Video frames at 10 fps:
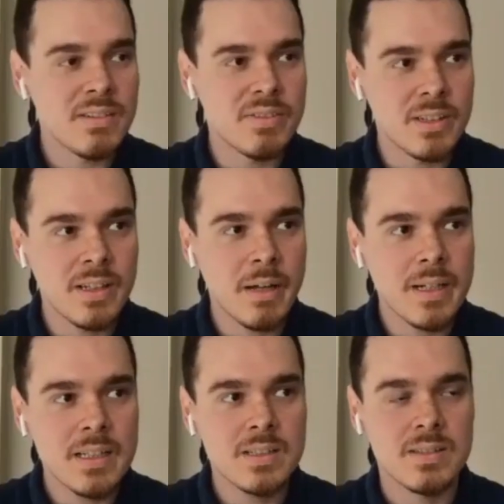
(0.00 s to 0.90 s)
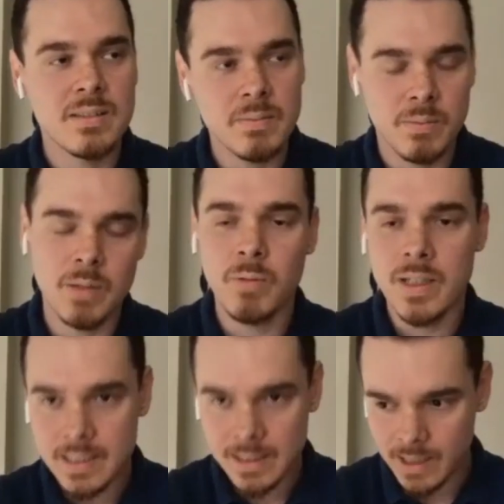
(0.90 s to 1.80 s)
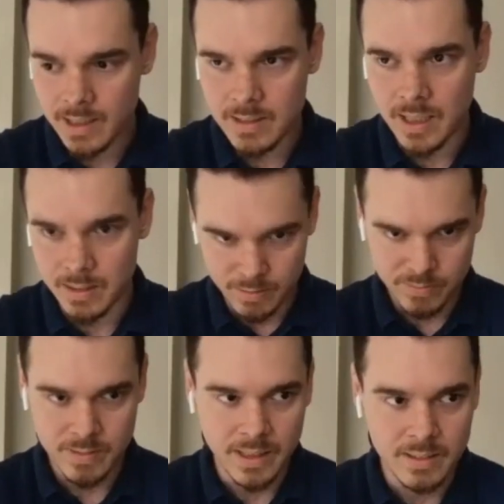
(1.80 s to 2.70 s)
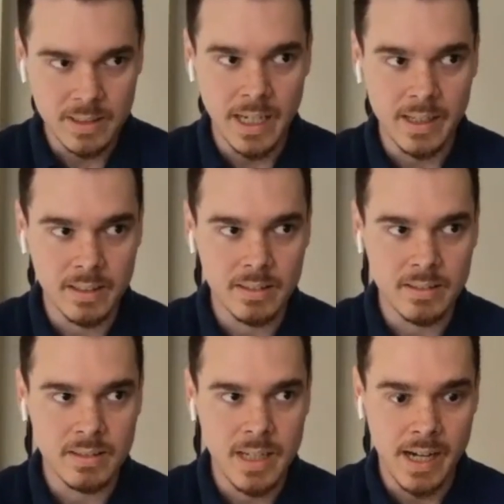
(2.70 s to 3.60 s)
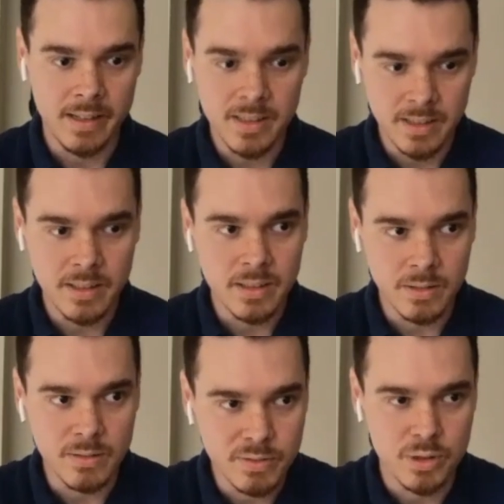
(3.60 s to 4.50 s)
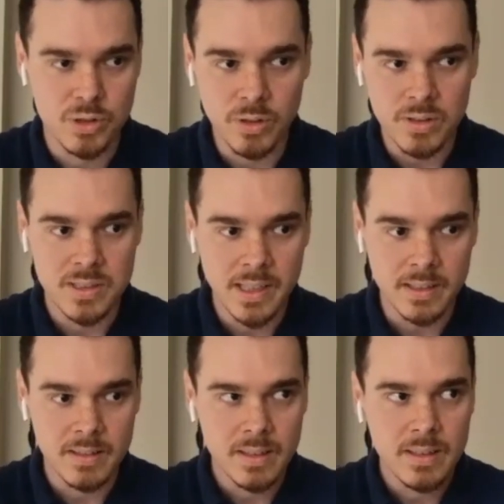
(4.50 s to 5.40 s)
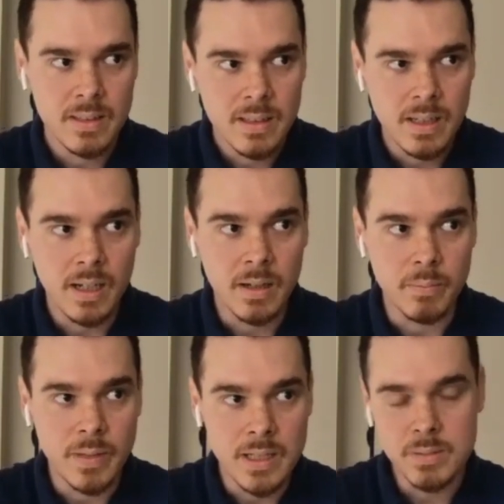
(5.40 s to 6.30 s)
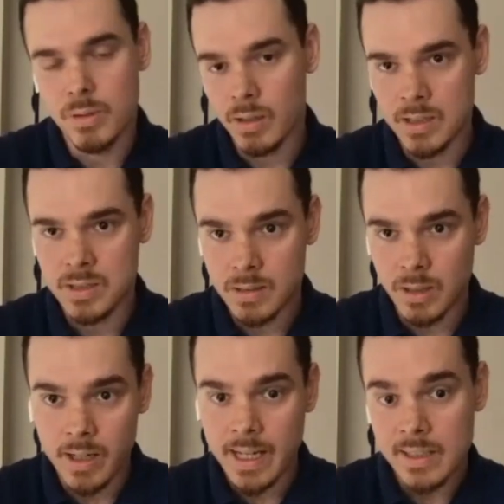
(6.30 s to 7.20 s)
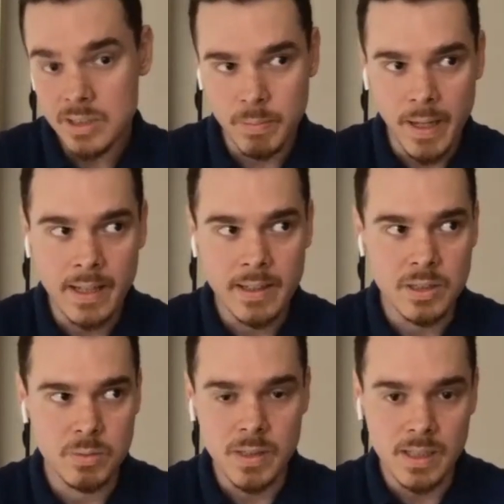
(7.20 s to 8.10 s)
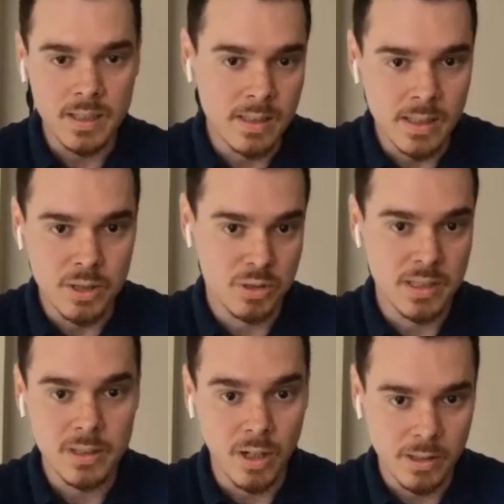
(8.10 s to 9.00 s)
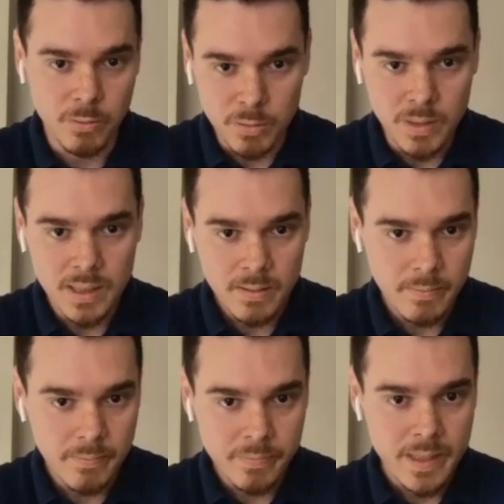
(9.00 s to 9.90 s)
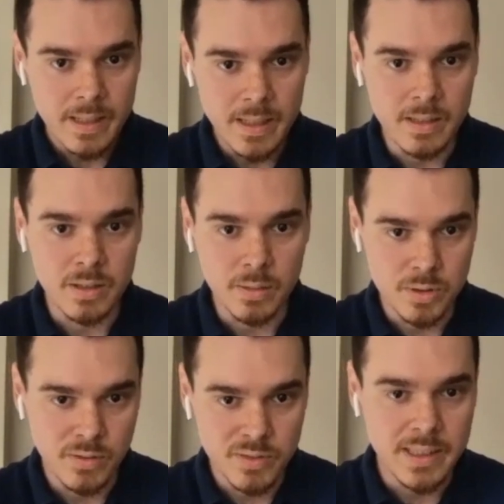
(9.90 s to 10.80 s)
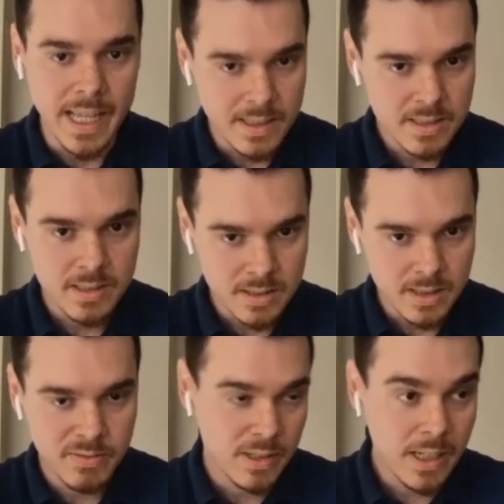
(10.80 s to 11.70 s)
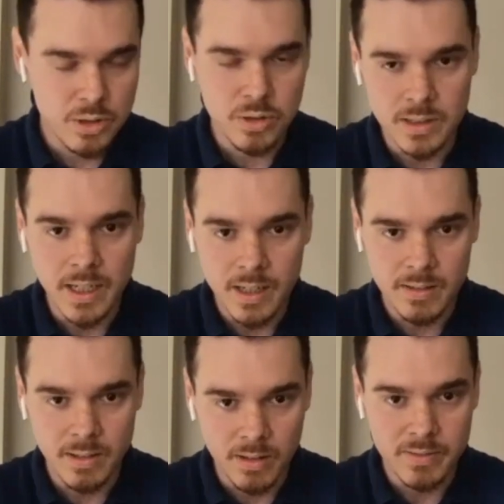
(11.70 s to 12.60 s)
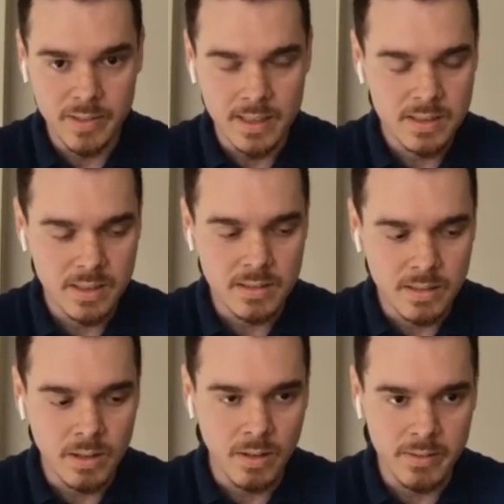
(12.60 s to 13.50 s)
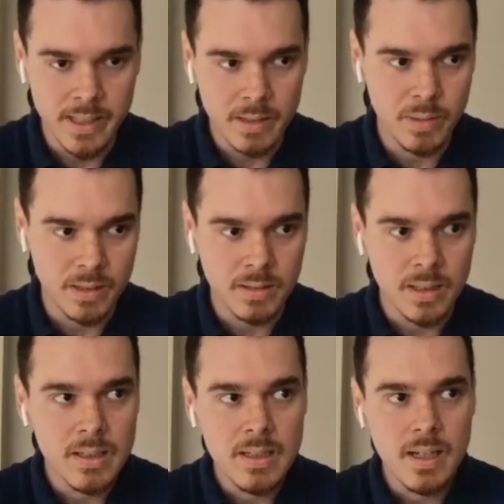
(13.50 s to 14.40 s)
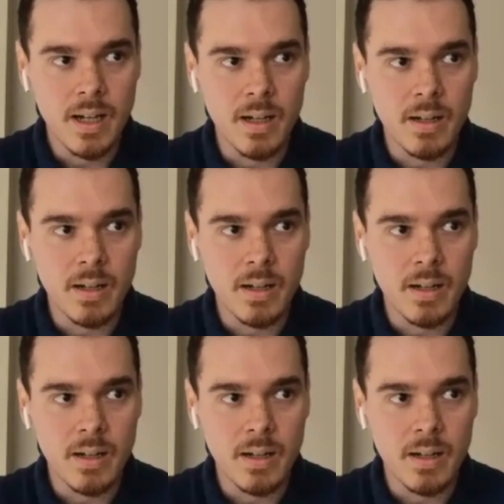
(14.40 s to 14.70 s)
I mean, but one thing I can tell you, like, I can guarantee you for sure is that it's not as bad as we initially thought it would be in terms of the deaths and stuff. Yeah, sure, there are a lot of deaths and all of that, but at the